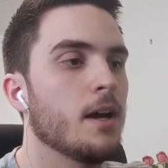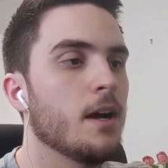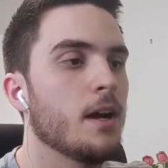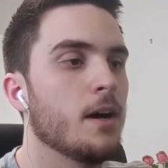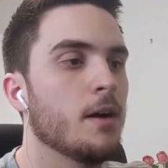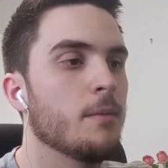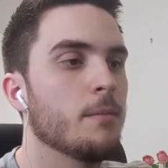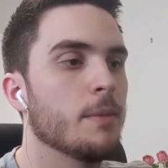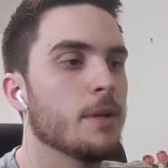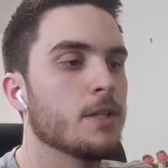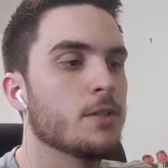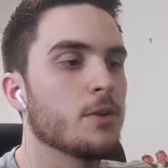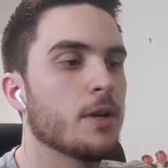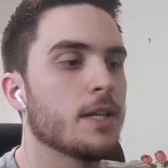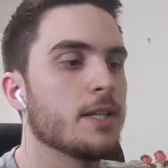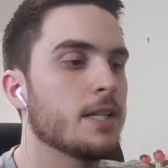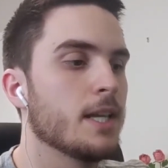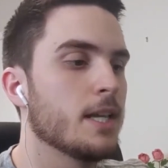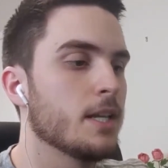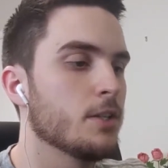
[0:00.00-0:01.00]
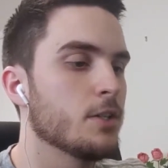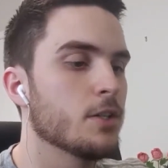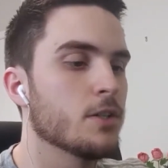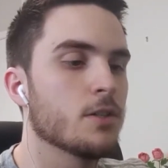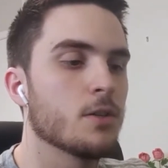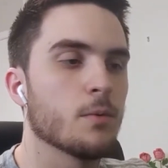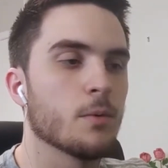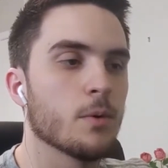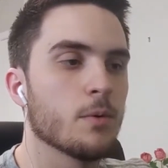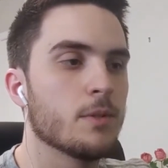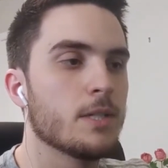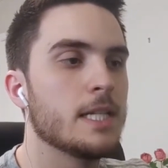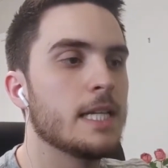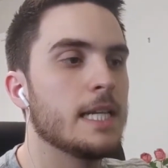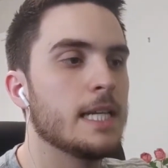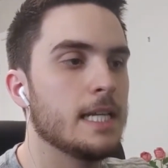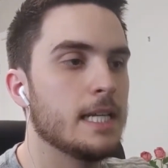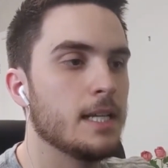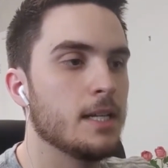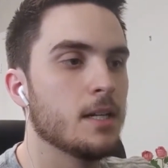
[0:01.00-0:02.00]
And so I say just the
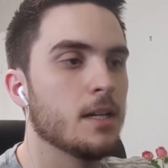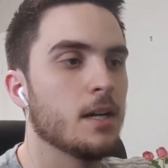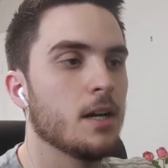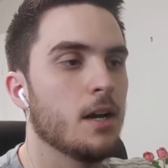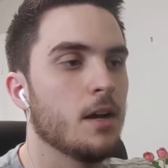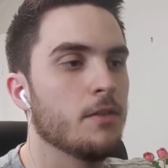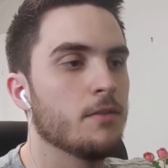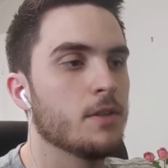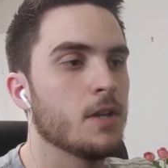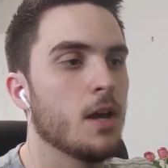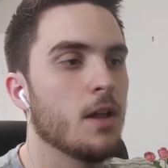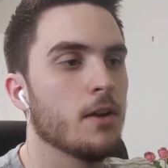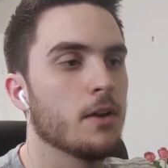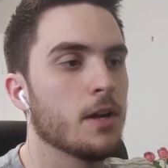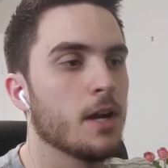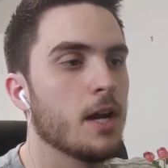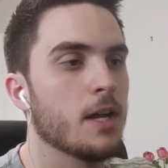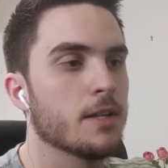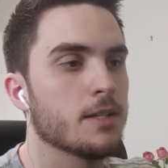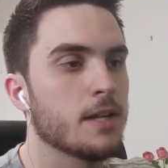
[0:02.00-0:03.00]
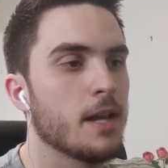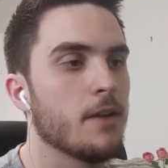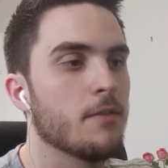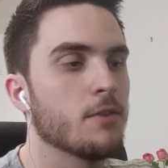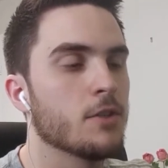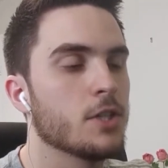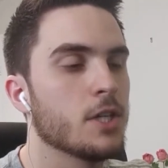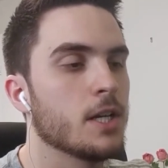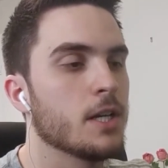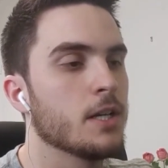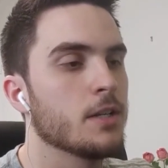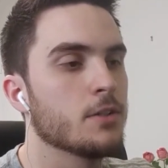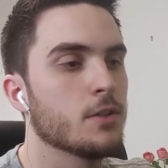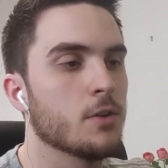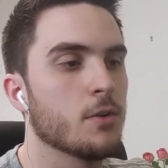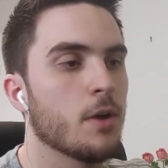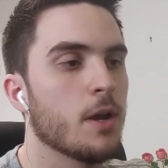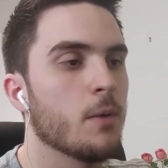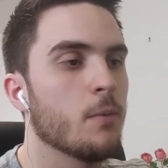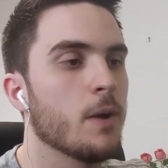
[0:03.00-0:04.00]
routine of dollar cost averaging is a
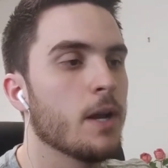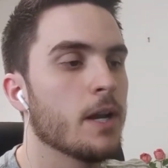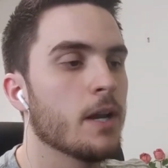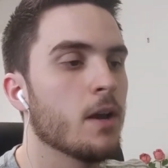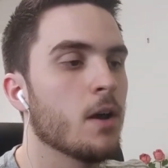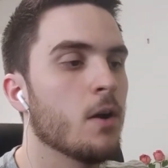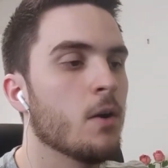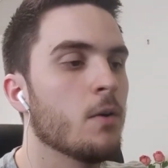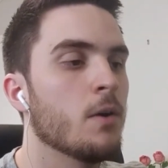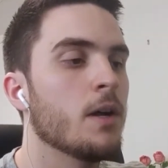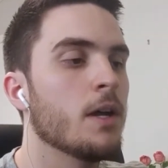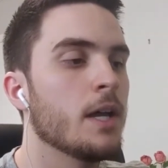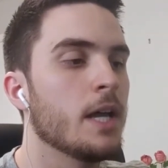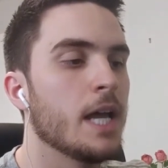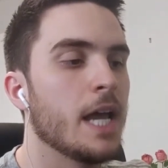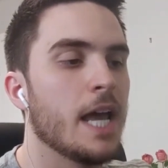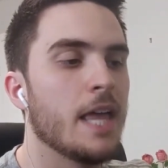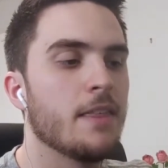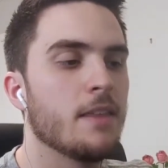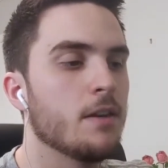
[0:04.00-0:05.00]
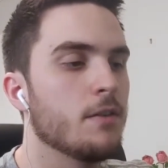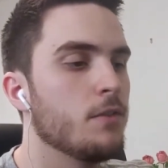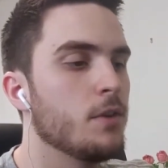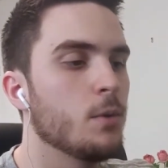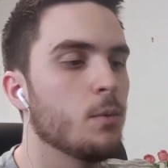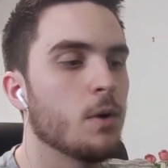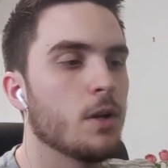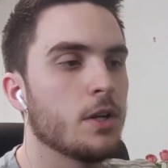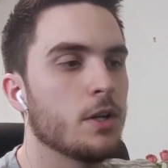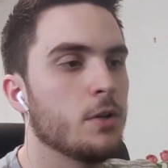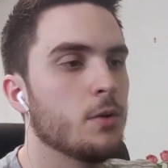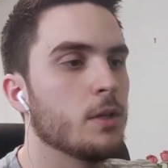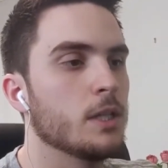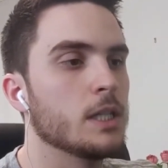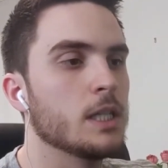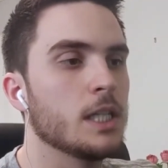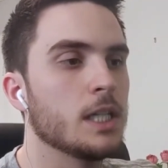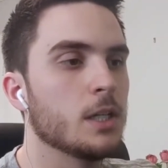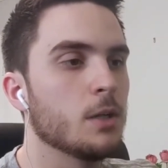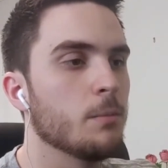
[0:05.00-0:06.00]
great way to go. And then if you want to do a
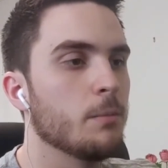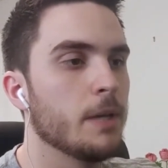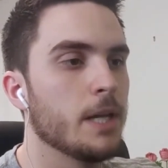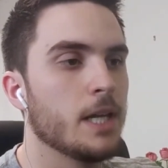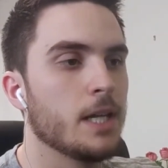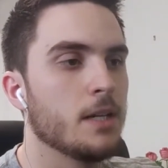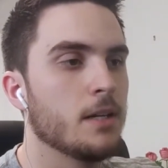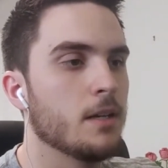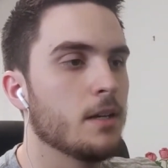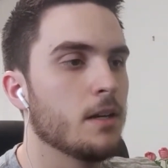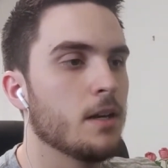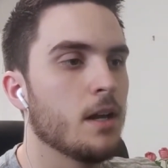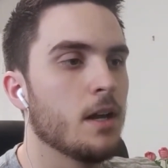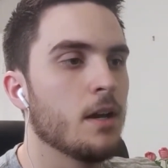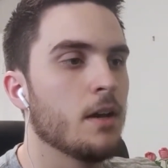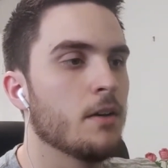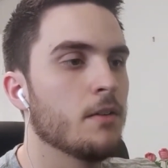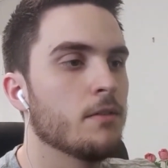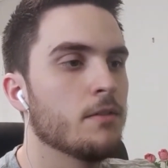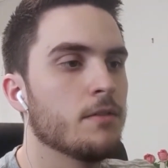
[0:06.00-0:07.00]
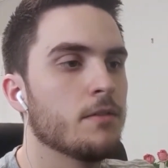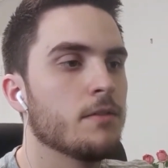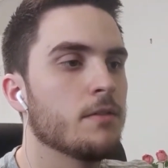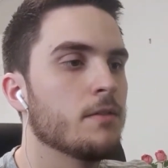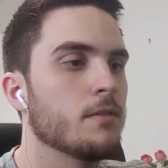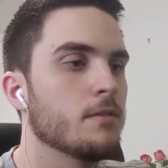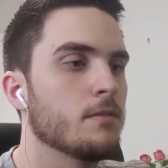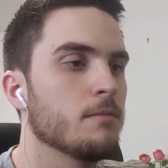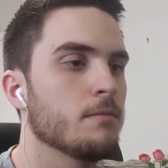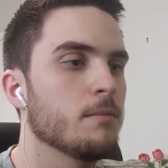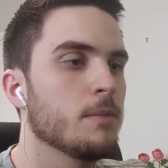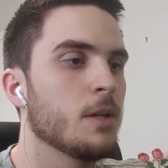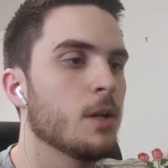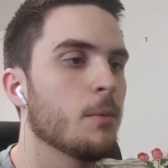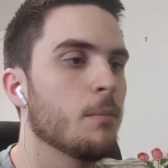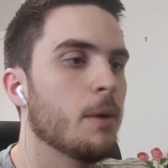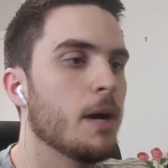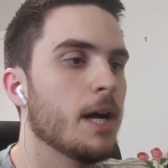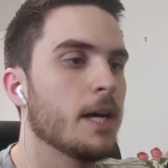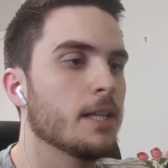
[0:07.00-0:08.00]
little bit of,
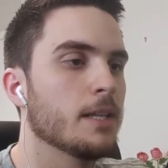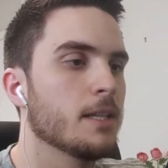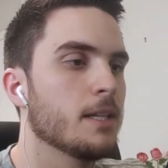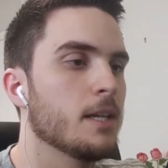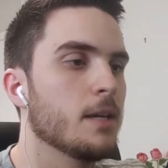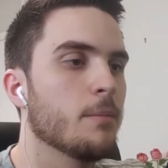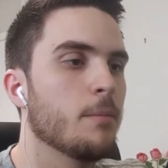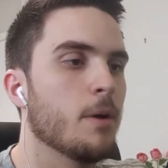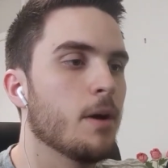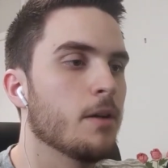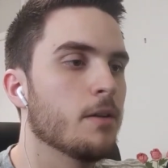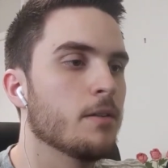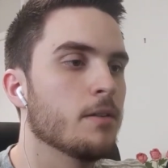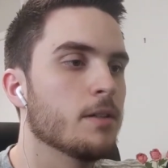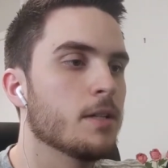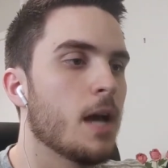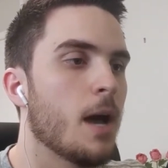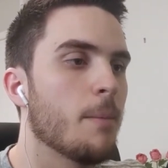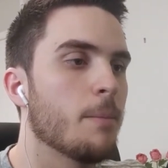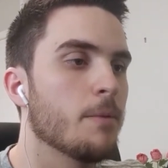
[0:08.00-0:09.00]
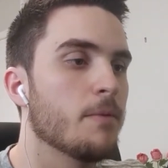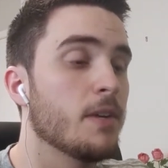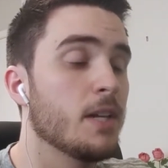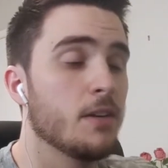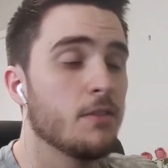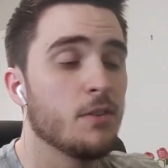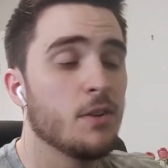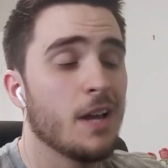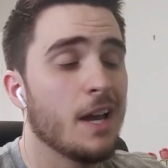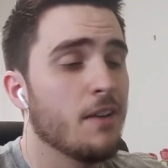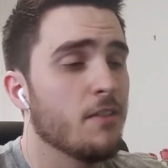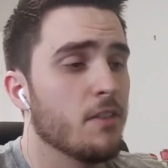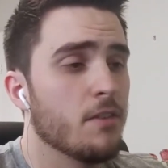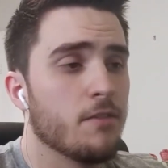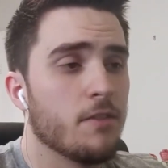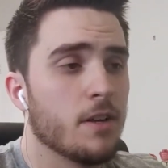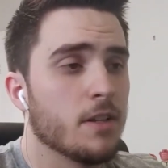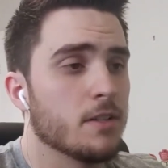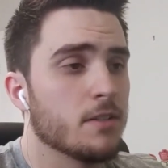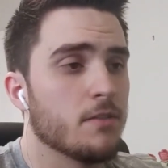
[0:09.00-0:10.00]
buying the dip on top of it, if you have the
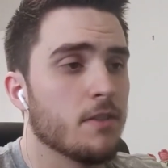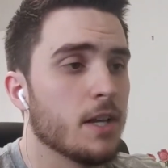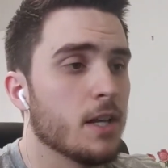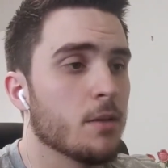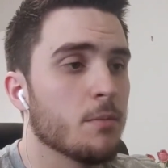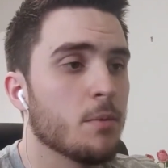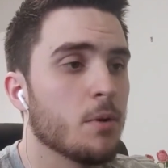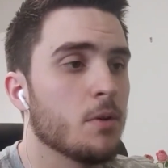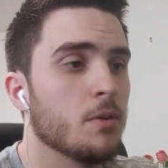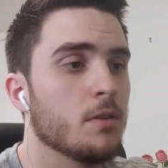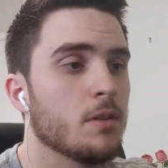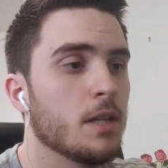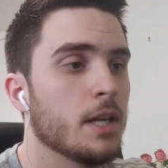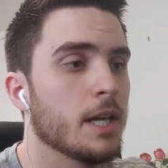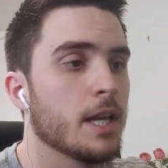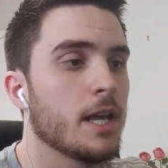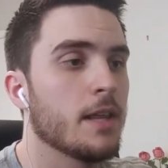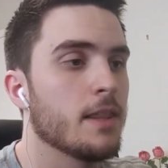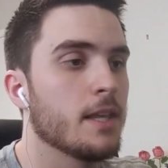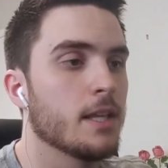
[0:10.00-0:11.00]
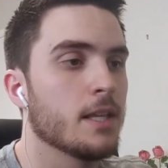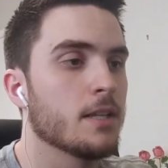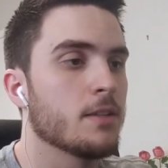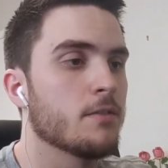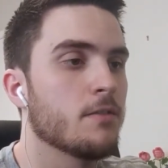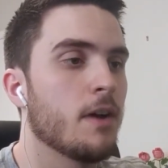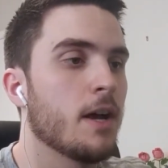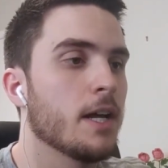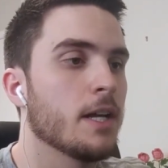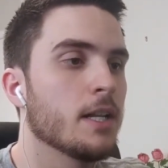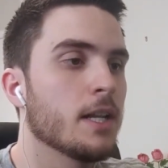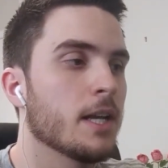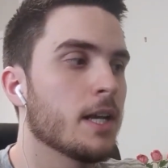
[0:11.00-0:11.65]
funds available, like I think it's fine.